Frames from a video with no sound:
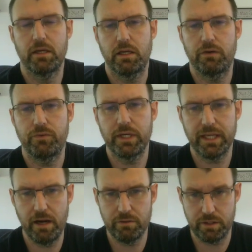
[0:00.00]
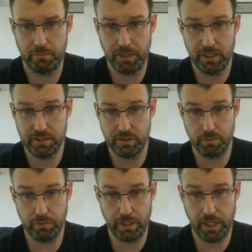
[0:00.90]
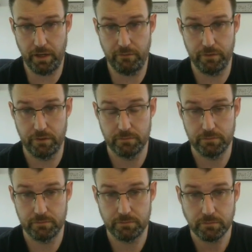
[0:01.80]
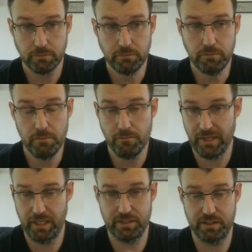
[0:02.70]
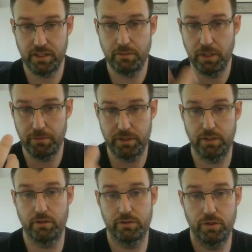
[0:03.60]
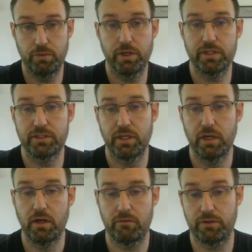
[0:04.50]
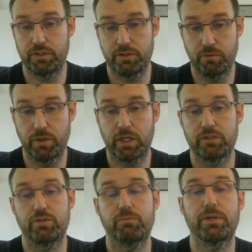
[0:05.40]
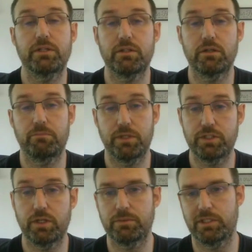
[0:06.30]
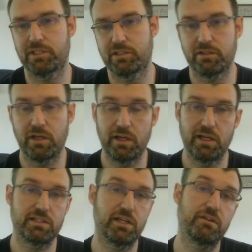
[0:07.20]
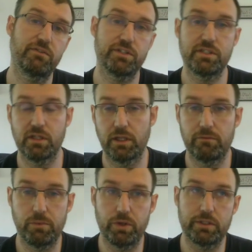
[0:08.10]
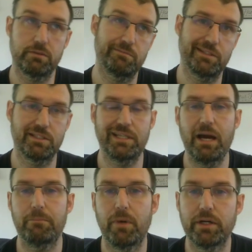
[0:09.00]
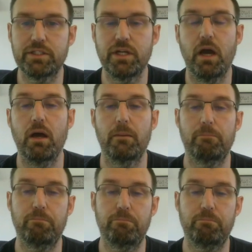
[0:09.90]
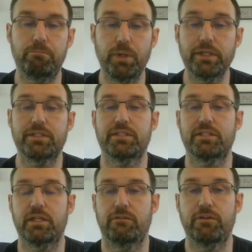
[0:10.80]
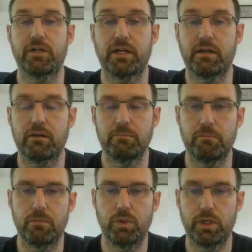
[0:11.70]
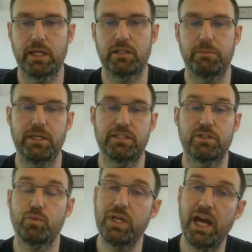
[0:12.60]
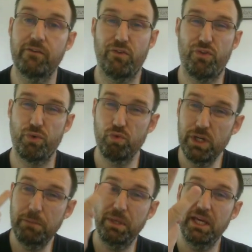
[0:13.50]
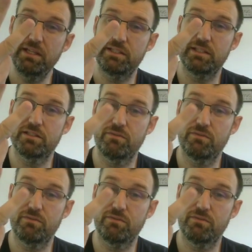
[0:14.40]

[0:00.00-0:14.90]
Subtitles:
If we count the pieces what we have, it's the same amount of material. 2 rooks versus a rook and 2 bishops is 10 versus 11 points. It's not much. But if you look at the pieces, we have 3 pieces